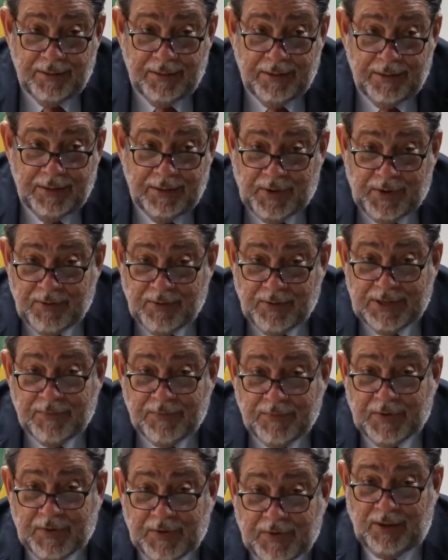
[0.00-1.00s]
it's very
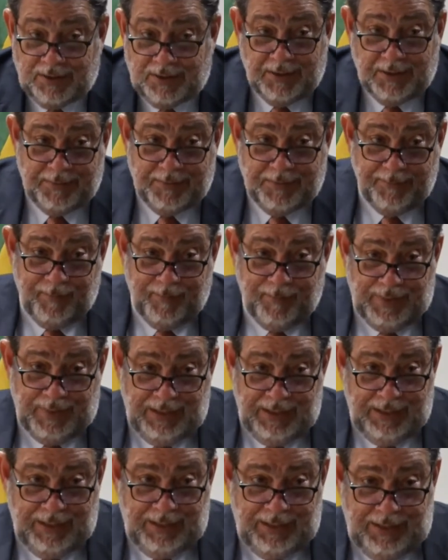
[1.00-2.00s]
difficult
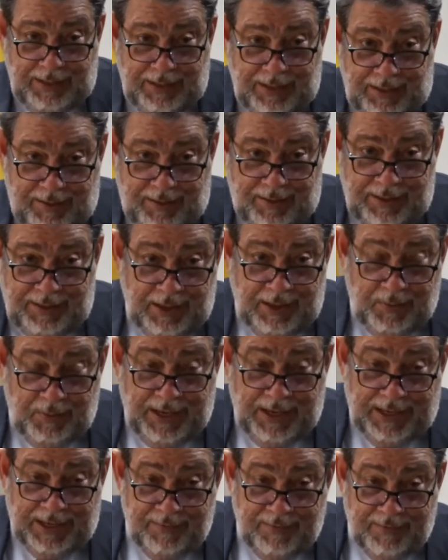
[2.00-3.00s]
until we
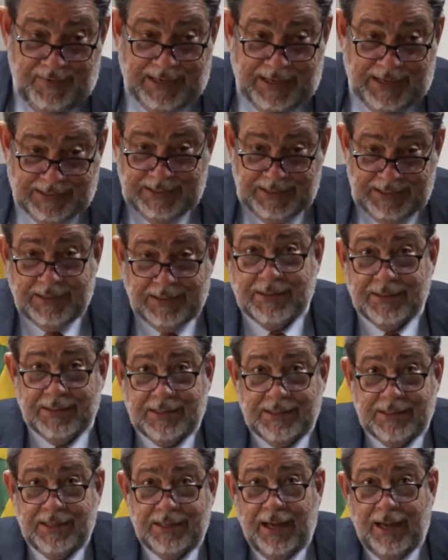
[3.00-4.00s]
get the vaccine to see
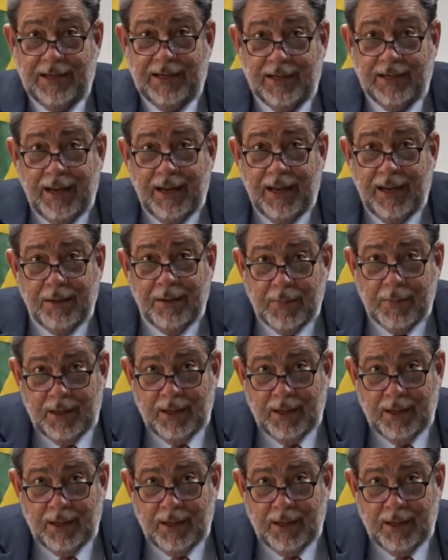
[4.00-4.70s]
the end game.